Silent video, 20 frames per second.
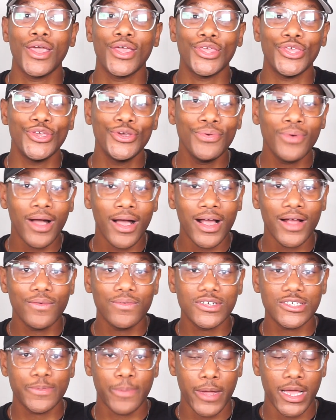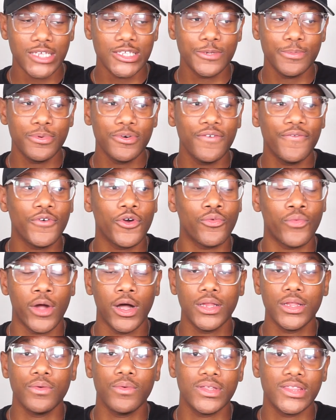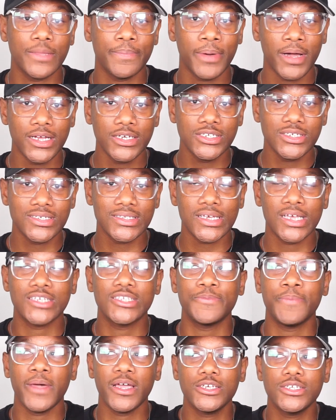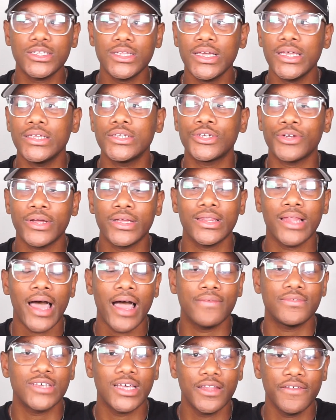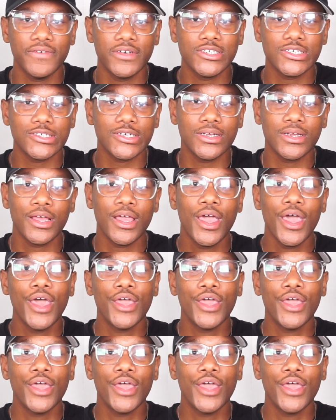You are responsible for rolling with the punches, especially during live television.